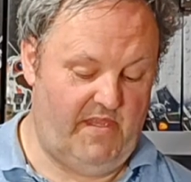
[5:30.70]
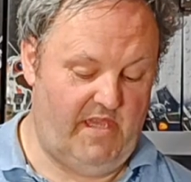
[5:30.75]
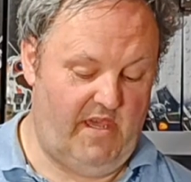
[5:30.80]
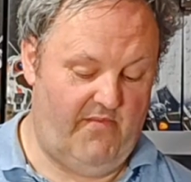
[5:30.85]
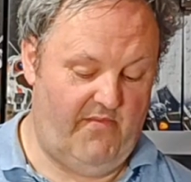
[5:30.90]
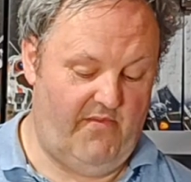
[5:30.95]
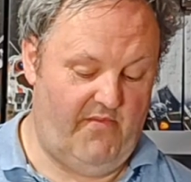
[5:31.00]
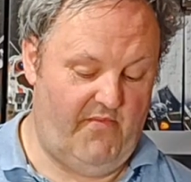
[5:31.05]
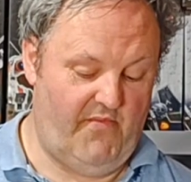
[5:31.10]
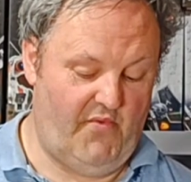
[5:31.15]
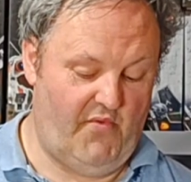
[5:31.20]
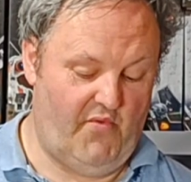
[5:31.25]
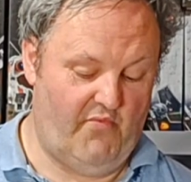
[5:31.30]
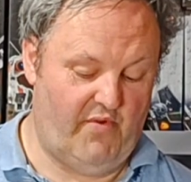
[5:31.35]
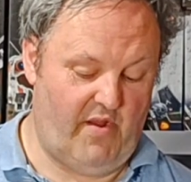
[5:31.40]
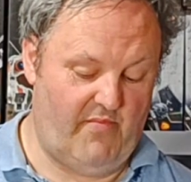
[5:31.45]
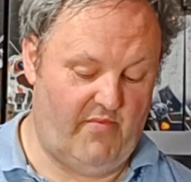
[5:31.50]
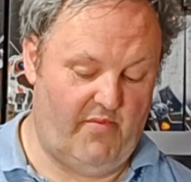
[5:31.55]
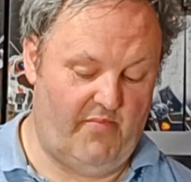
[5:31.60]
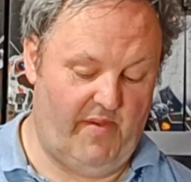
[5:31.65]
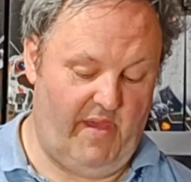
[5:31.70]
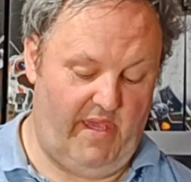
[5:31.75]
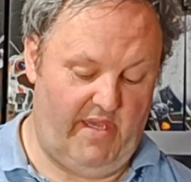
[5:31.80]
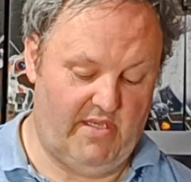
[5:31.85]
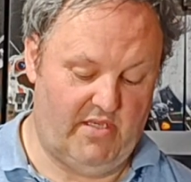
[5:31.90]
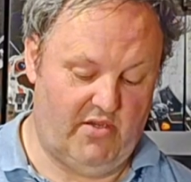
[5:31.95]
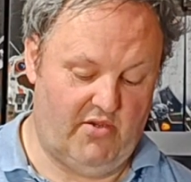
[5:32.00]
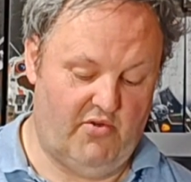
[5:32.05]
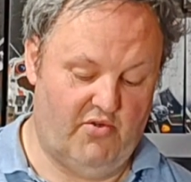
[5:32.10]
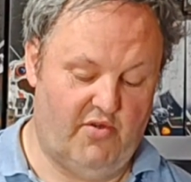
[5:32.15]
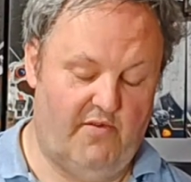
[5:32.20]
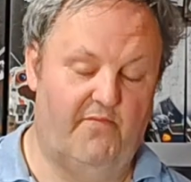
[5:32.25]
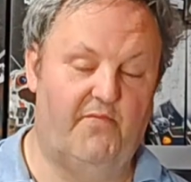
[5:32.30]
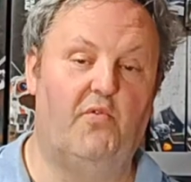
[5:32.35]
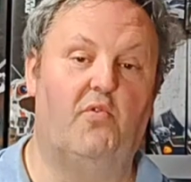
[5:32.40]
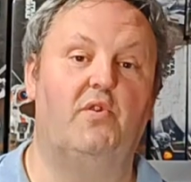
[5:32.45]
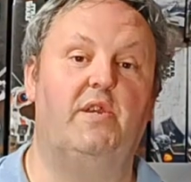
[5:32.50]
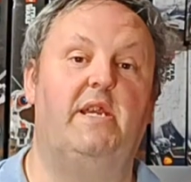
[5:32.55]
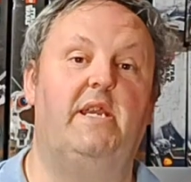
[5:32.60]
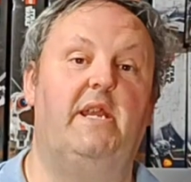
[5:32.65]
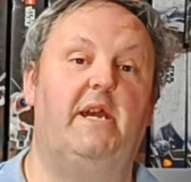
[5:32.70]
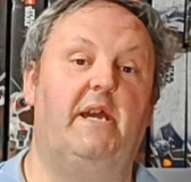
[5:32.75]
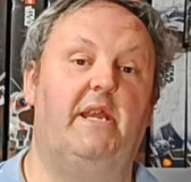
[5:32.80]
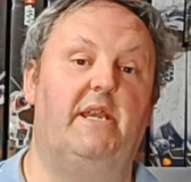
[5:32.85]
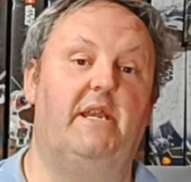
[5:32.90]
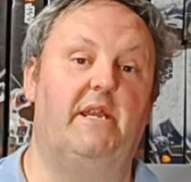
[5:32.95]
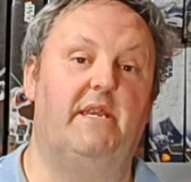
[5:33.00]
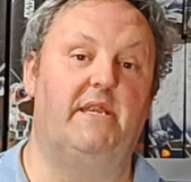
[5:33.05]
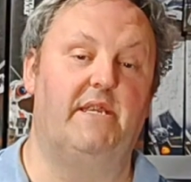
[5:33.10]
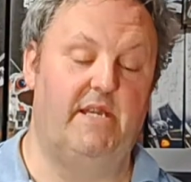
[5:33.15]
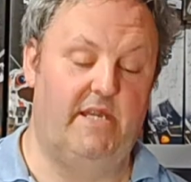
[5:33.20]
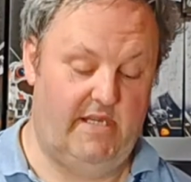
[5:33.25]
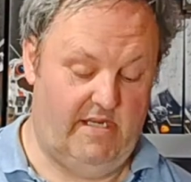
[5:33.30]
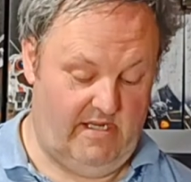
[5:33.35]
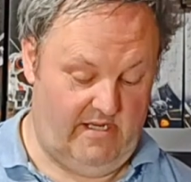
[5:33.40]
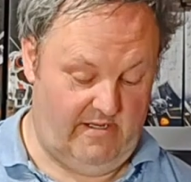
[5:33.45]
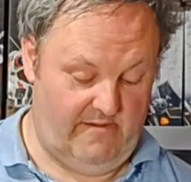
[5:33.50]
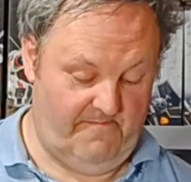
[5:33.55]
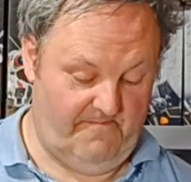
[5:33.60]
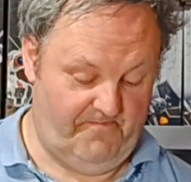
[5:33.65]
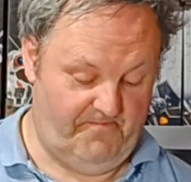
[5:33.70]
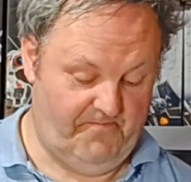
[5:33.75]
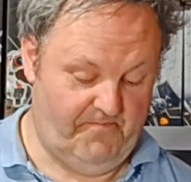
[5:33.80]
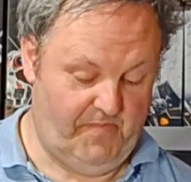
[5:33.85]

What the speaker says: the Yavin 4 Rebel Base, £149.99.